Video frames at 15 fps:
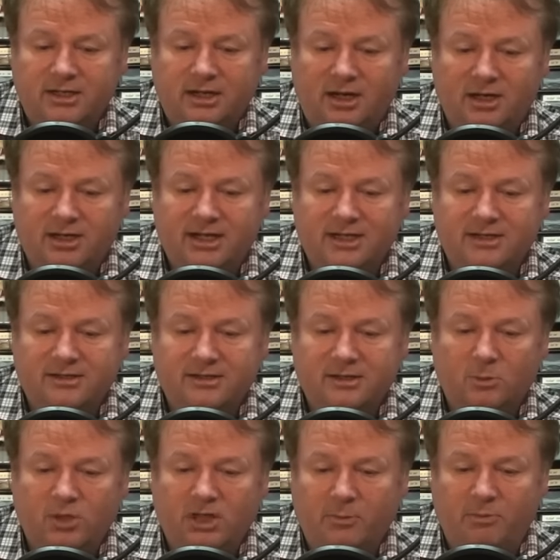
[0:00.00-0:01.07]
on it
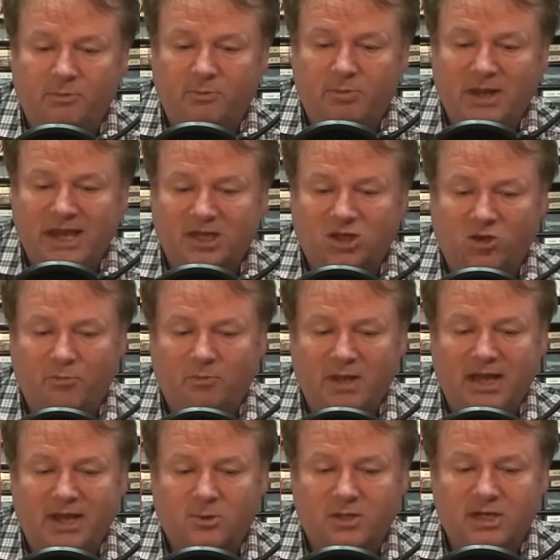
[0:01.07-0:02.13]
with a backup
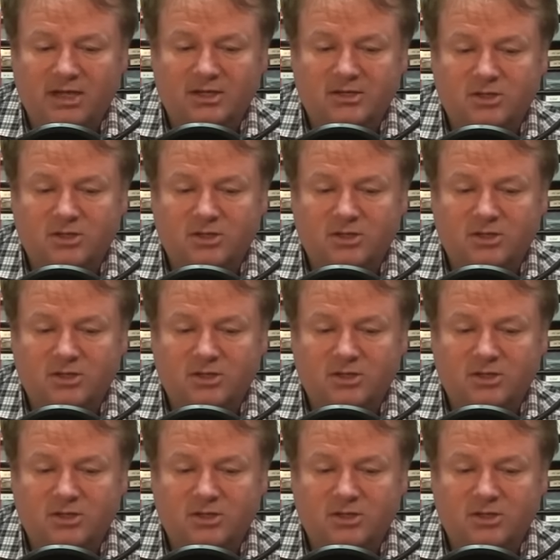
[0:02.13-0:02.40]
battery